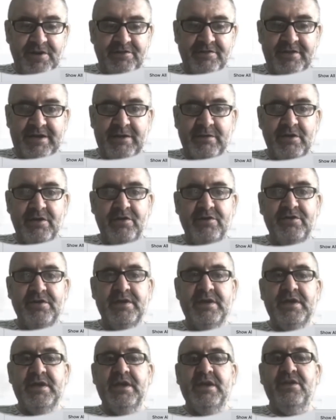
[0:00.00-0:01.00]
download.
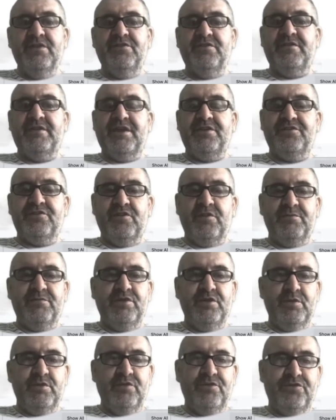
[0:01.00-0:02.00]
It's a desktop
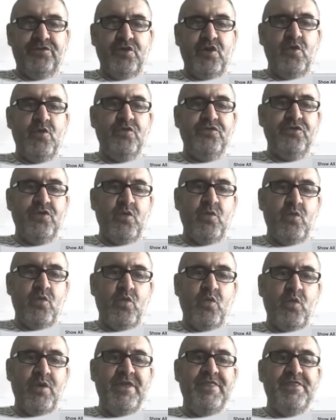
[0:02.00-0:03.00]
tool. So
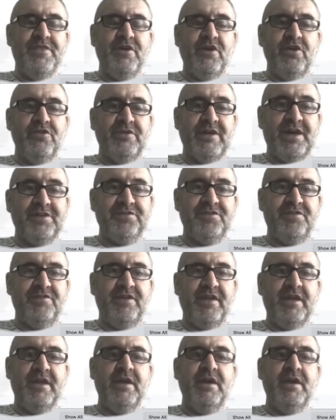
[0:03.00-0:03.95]
with Audacity,